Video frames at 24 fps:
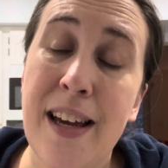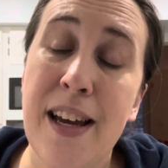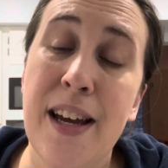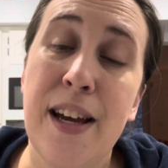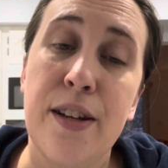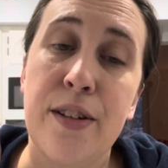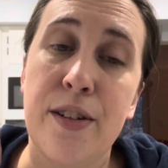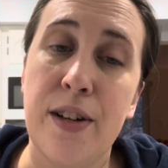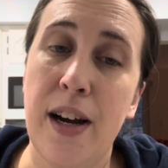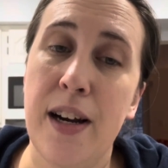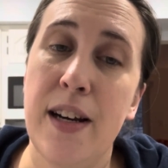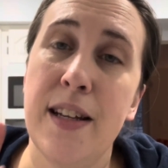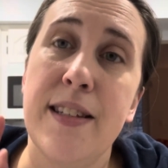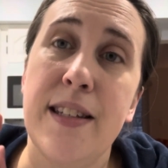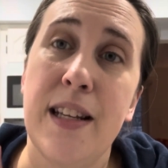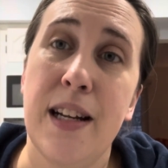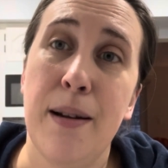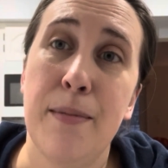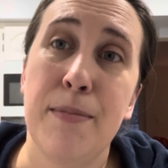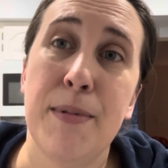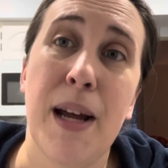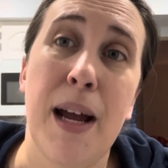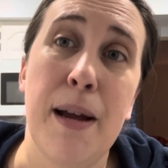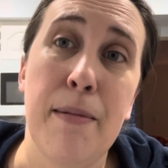tried to set
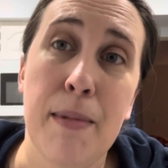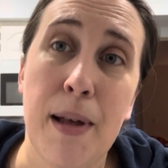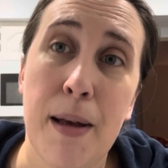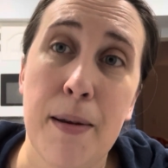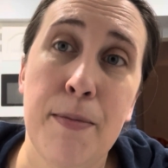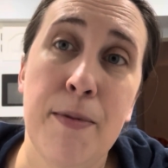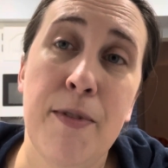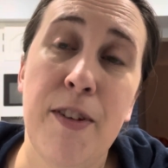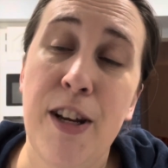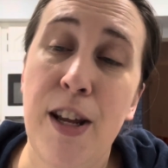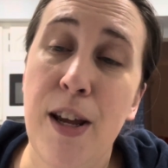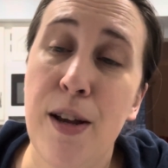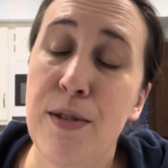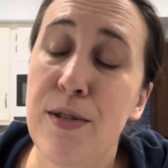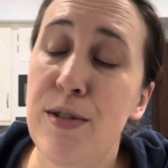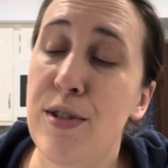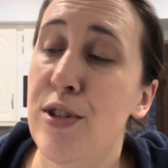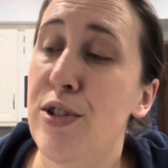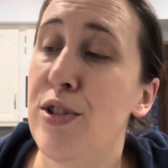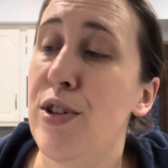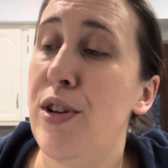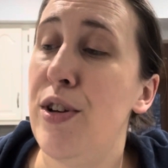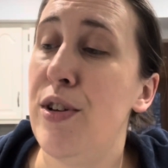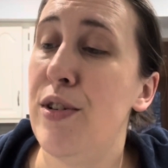up time-lapse videos to
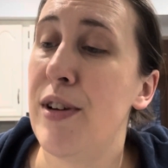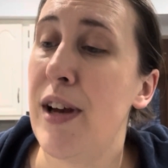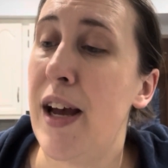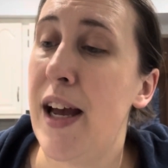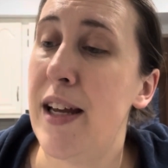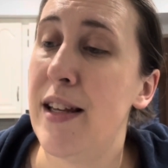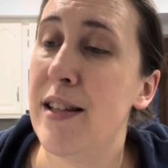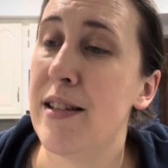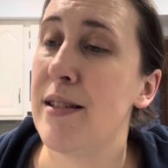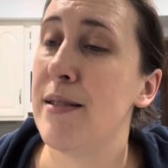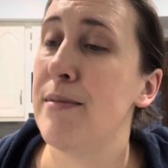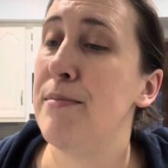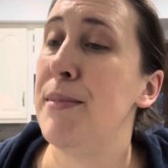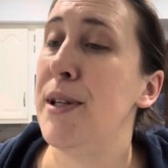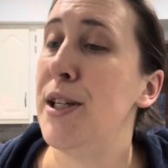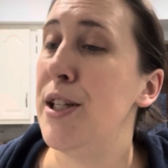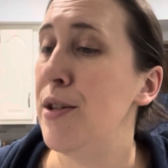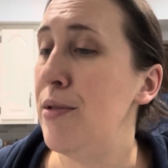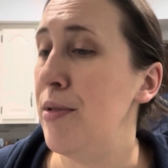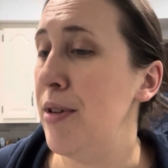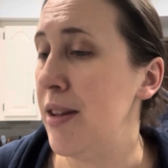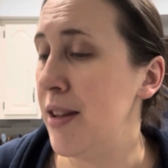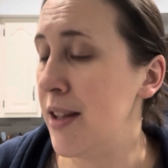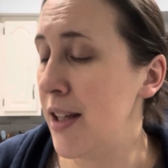show you guys me
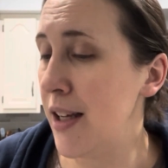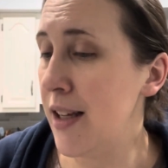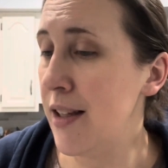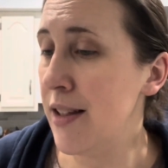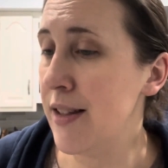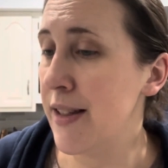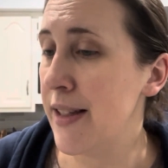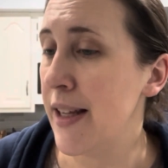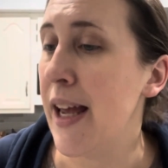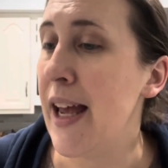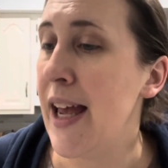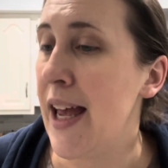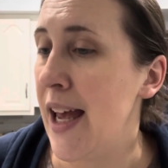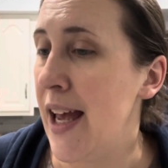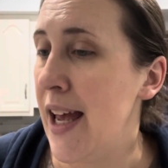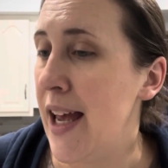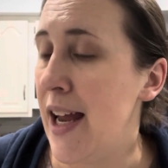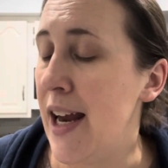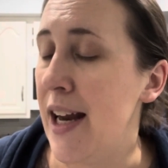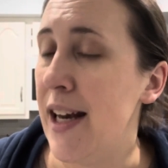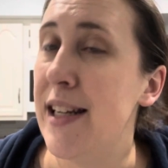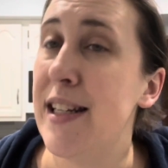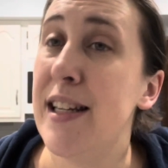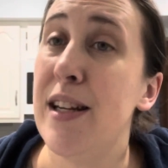doing things
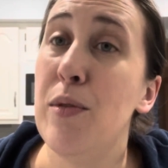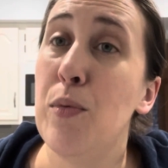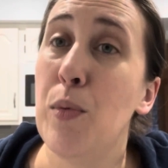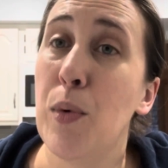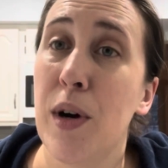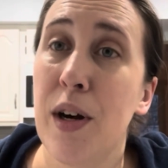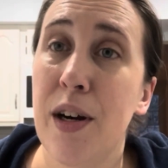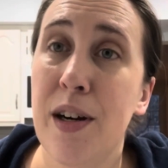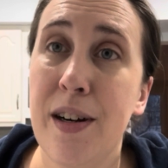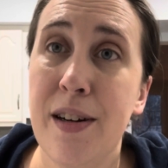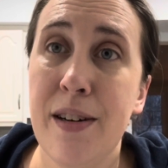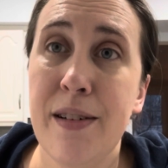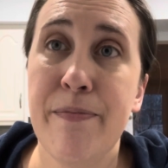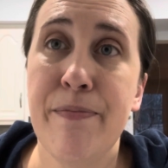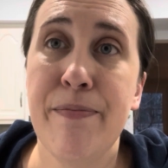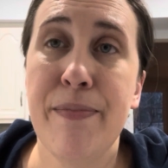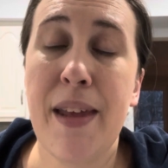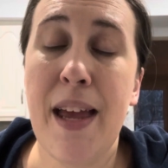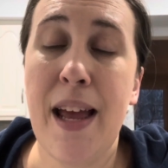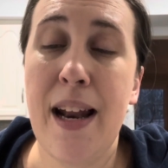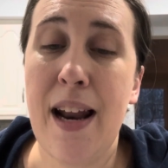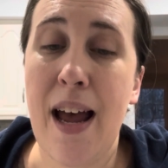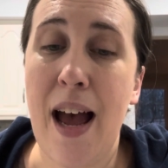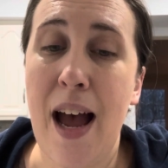and it didn't work.
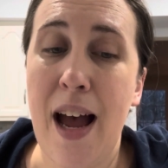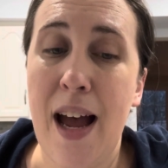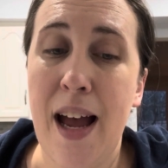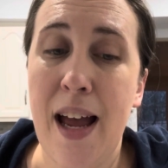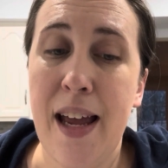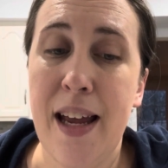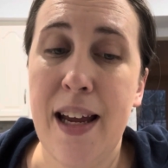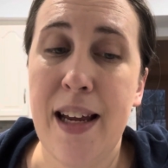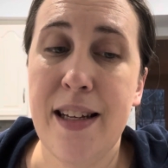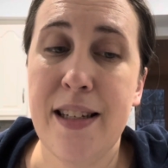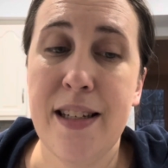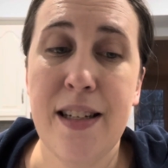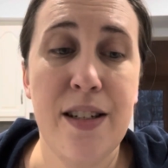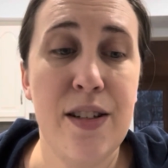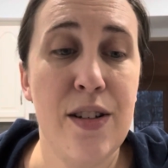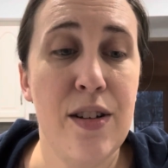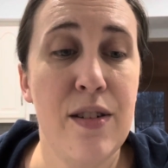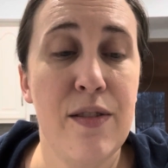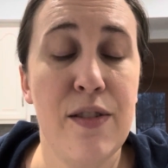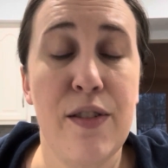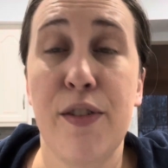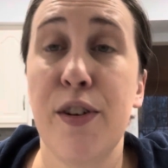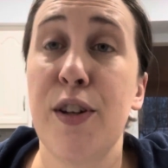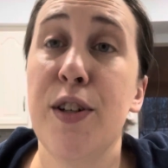And
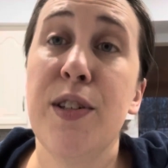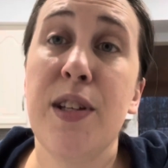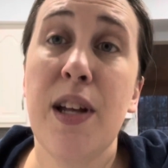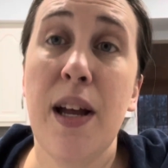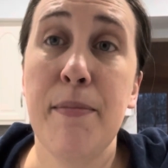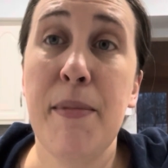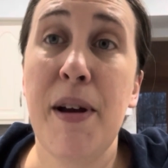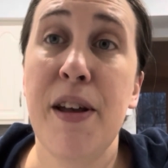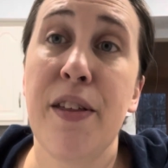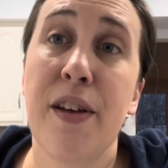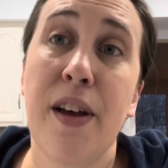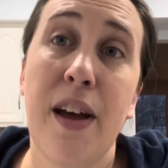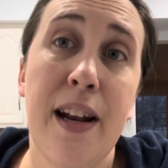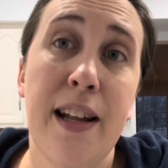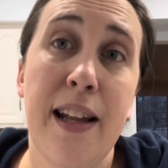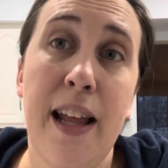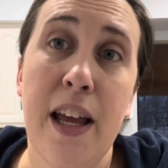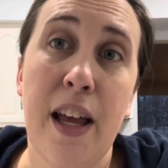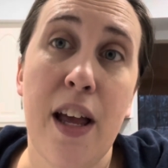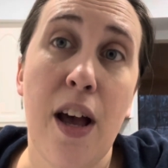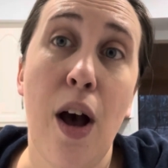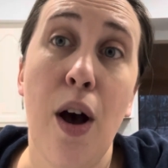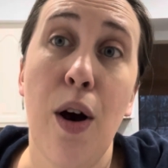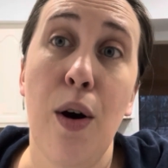the first time I thought
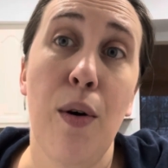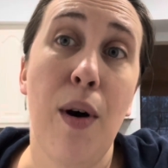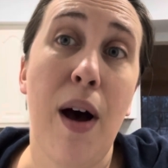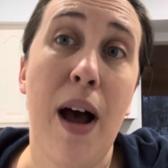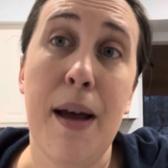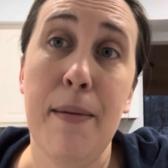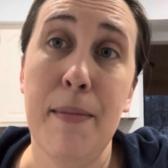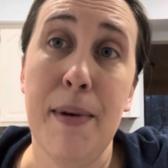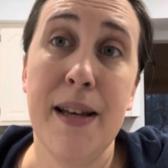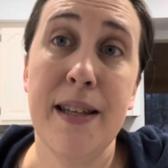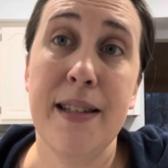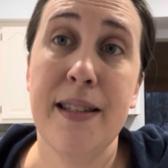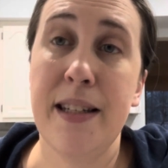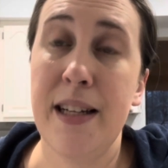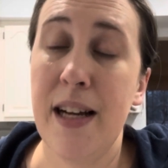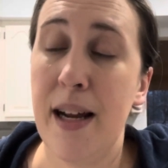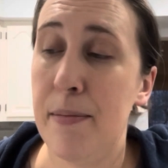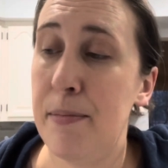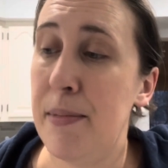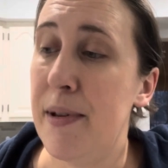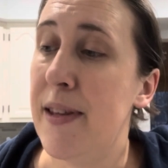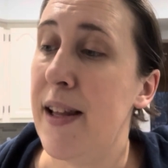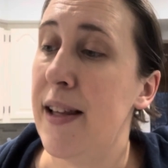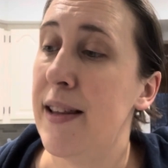like, oh, I messed it
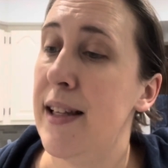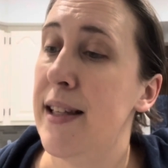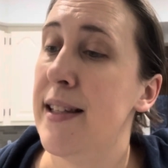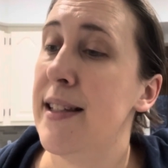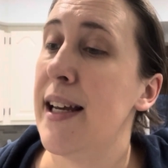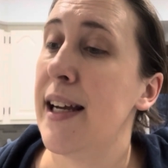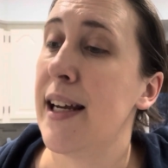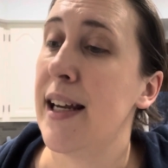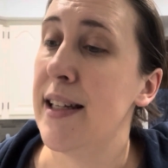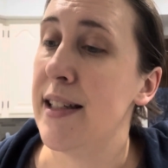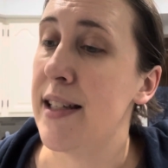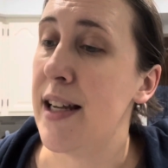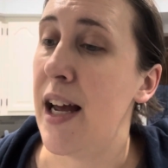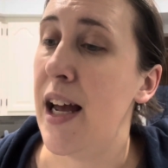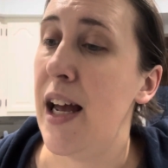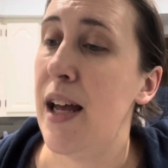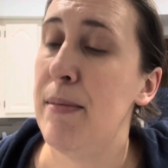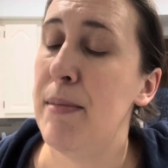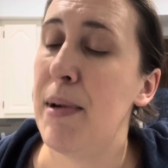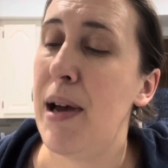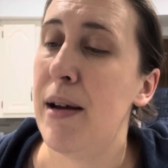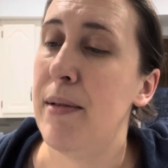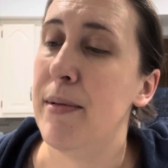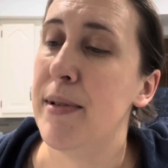up. And then the second
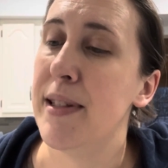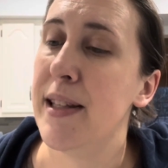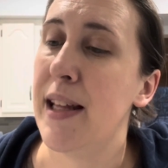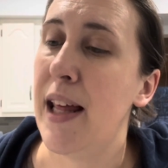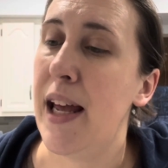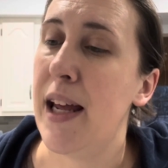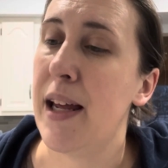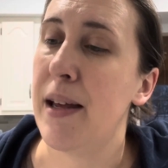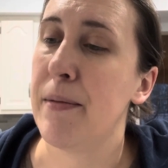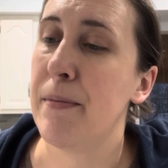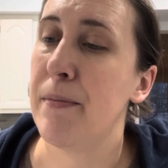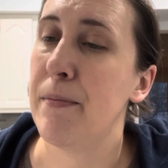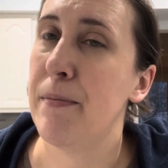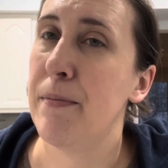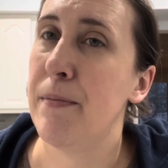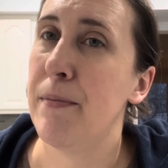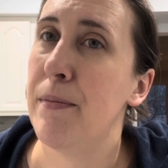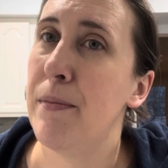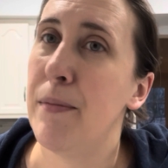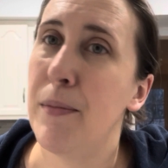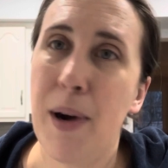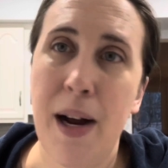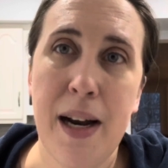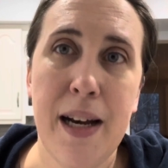time I was like,
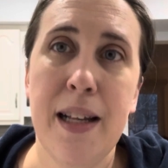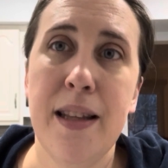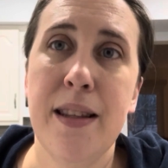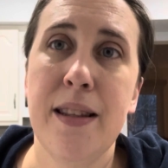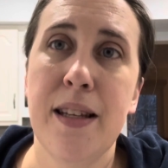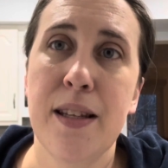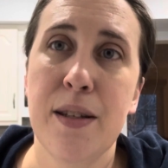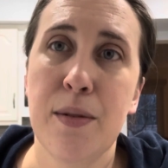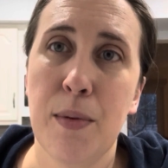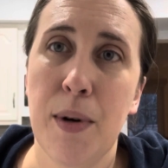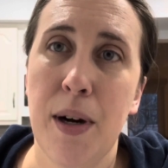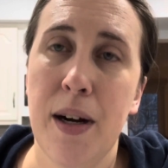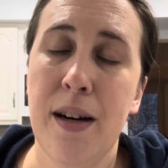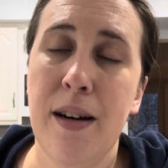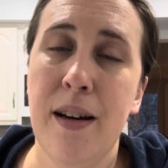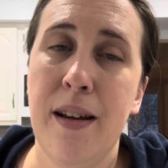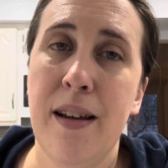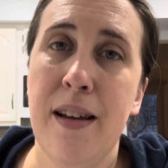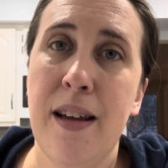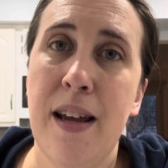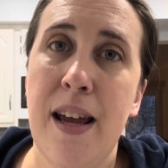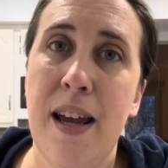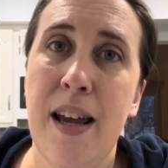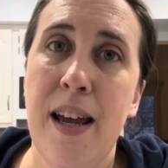why didn't this work?
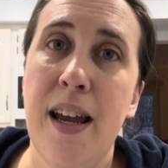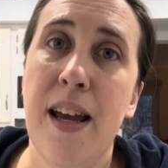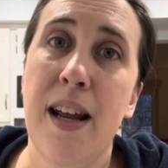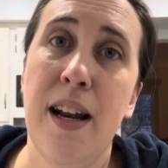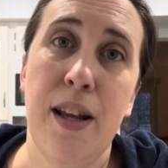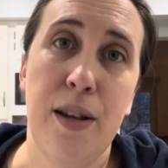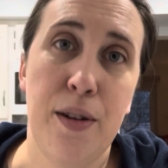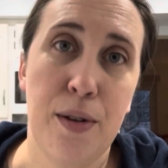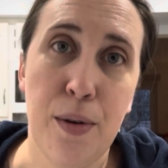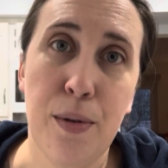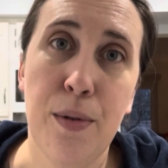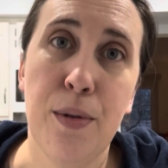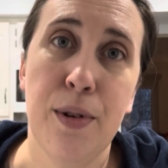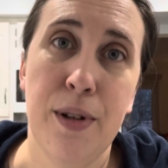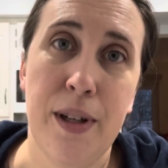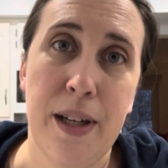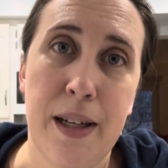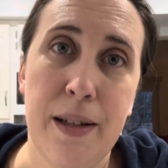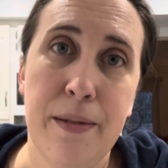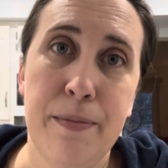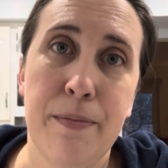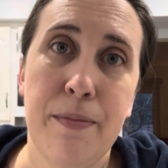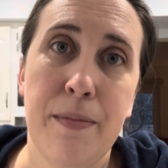And I Googled it.